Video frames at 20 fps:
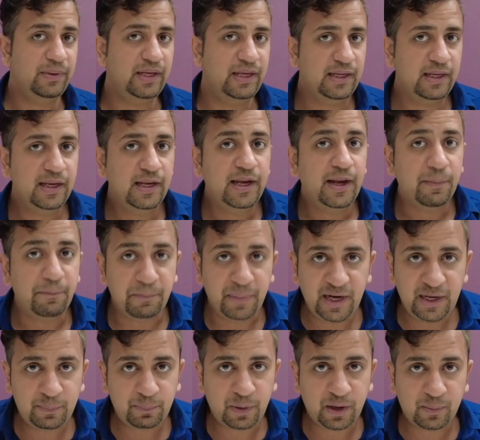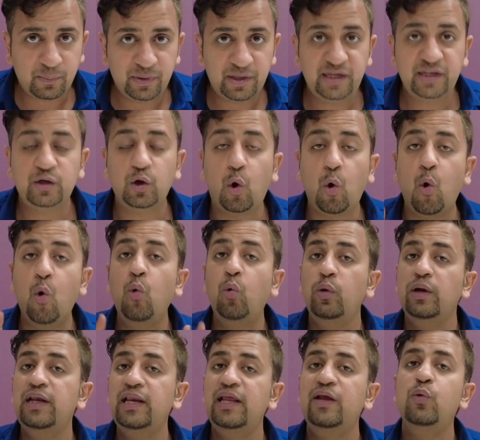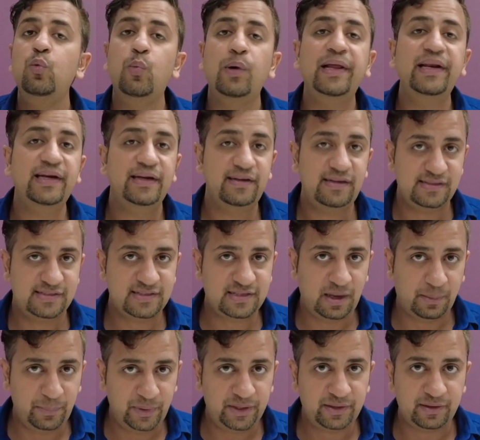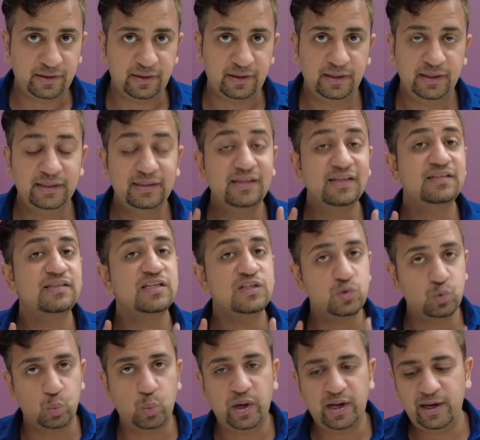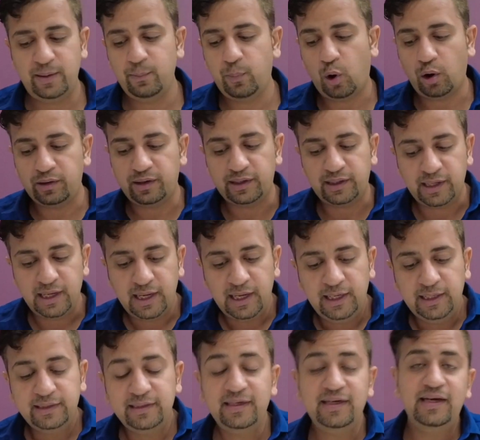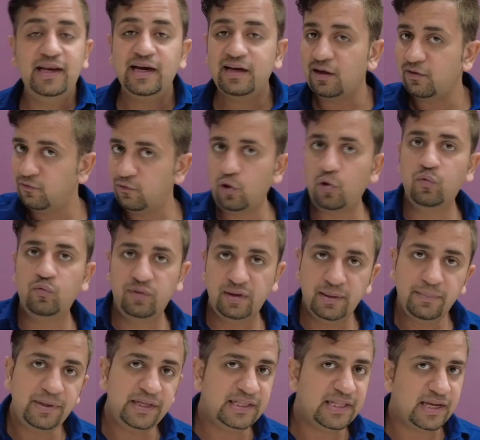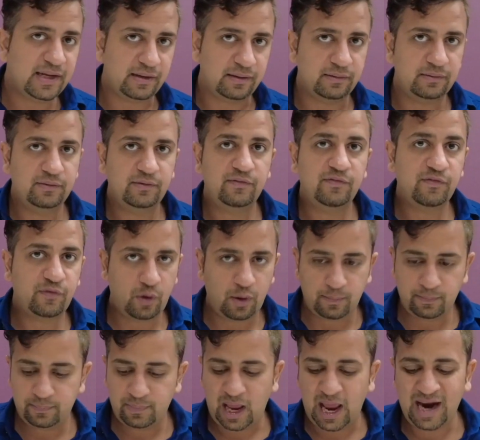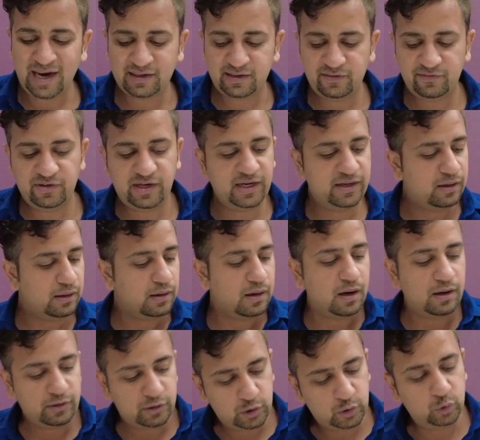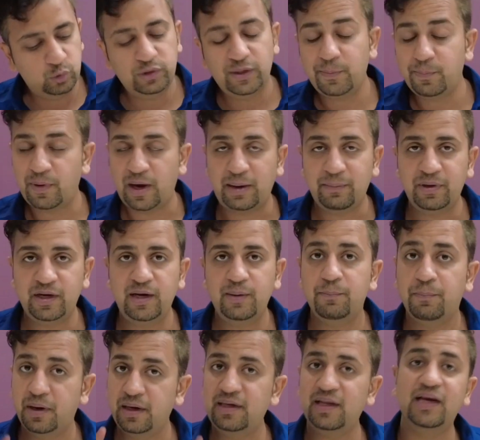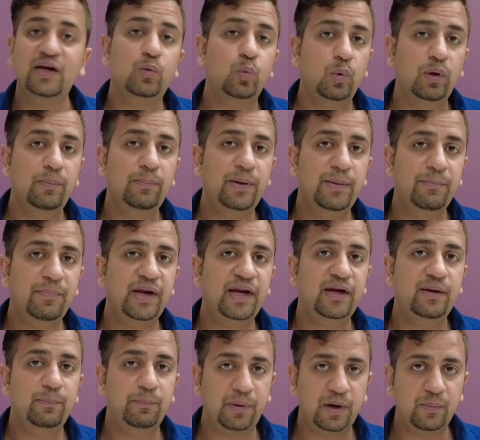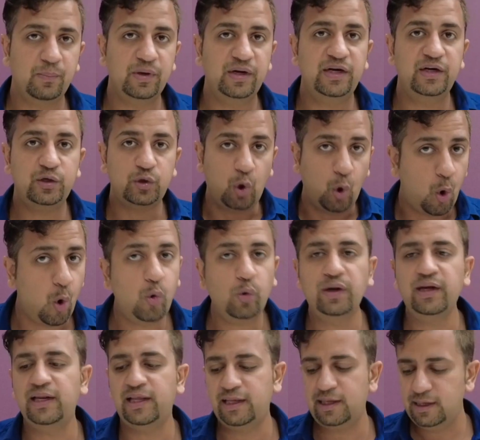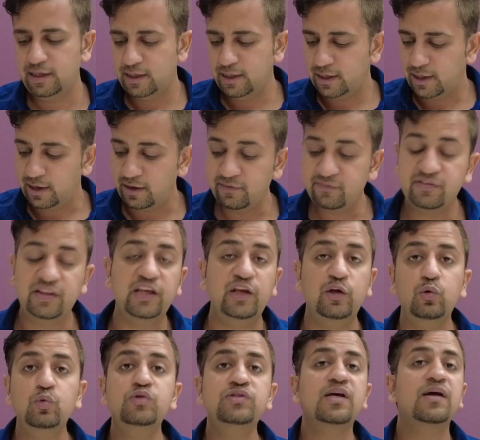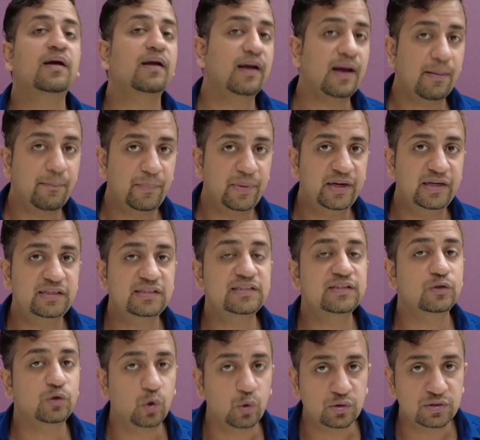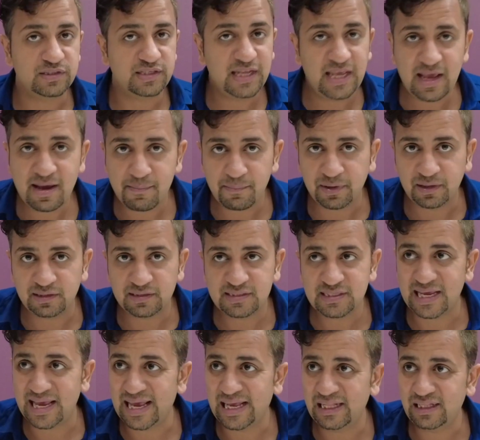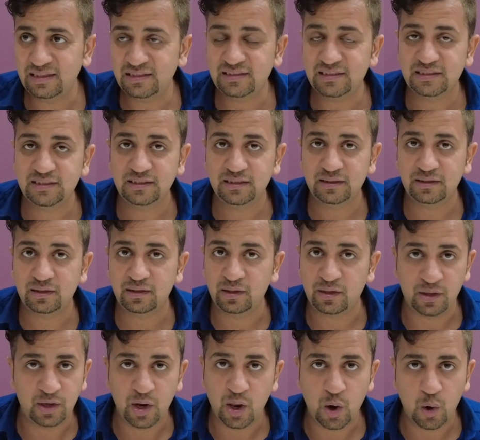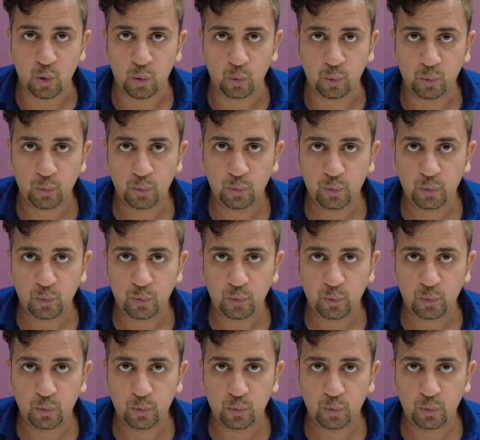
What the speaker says: be made permanent only when it is committed. This is very important. The data flow will be there from Active Data Guard to the primary, but it will be made permanent only if the user commits those DMLs, else no.